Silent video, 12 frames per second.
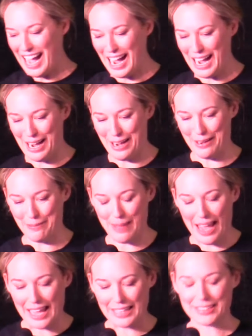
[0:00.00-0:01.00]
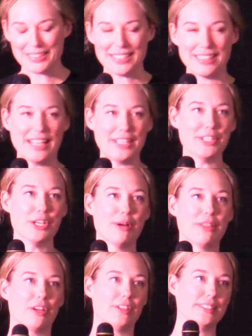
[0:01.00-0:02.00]
And to let you know
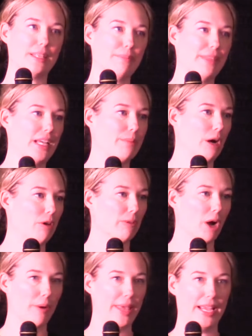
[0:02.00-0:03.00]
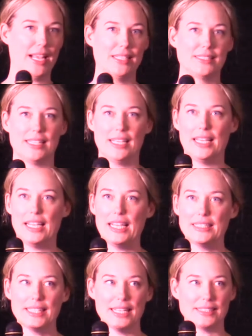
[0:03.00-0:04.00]
a little something about rowing is that
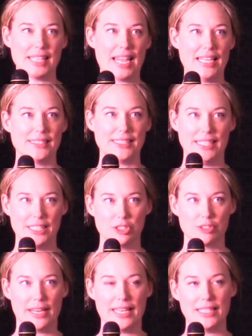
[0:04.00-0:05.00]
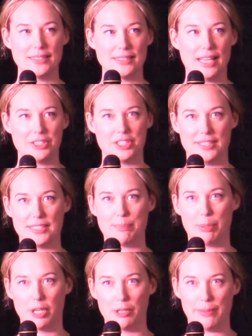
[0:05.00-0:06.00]
it takes 18 training sessions
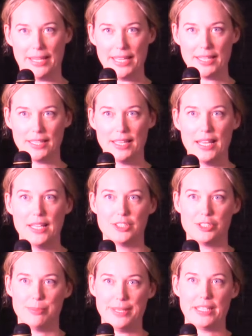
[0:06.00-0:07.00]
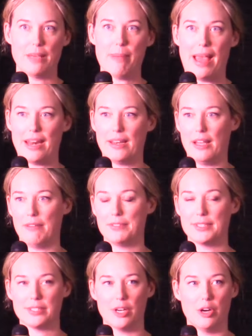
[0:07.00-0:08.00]
per week to be competitive.
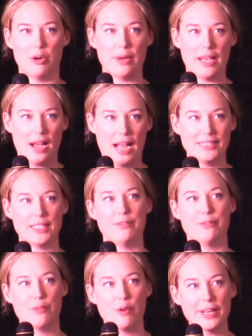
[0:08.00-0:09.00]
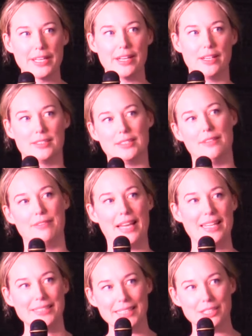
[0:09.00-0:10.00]
So I did 4 years of
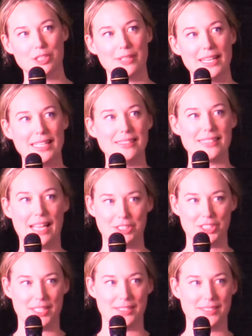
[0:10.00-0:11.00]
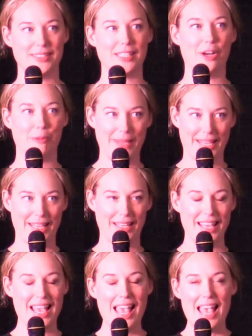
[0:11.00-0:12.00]
18 training sessions a week.